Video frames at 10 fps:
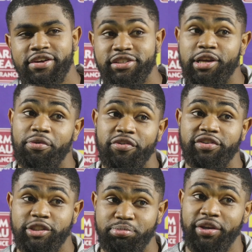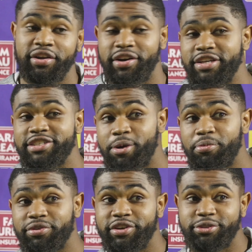some of us expected it, and then
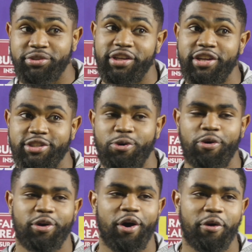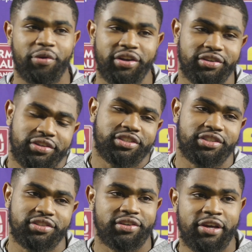some of us was in his corner already. It's
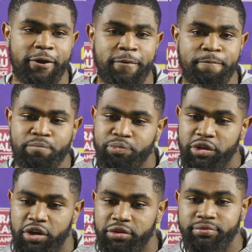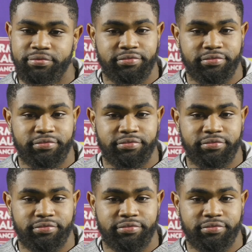just, you know,